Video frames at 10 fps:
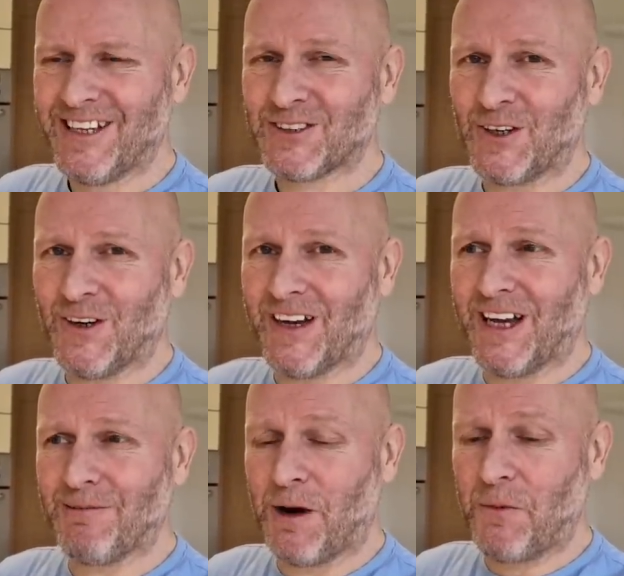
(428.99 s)
So
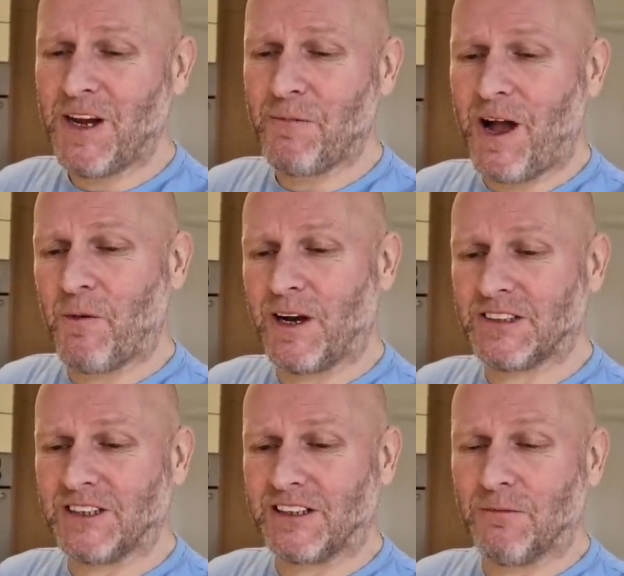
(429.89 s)
I'll bring you back when I
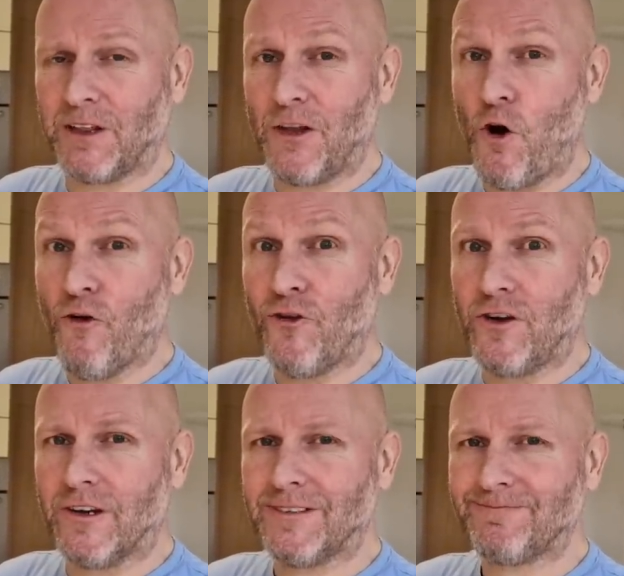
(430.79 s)
stick them in the
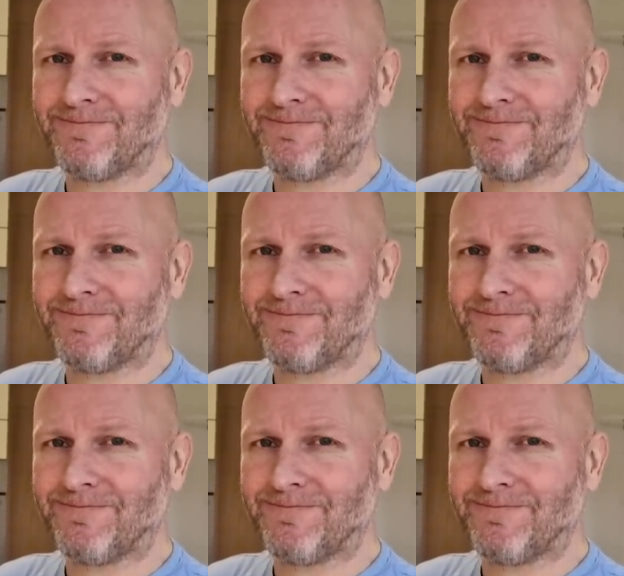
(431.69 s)
oven.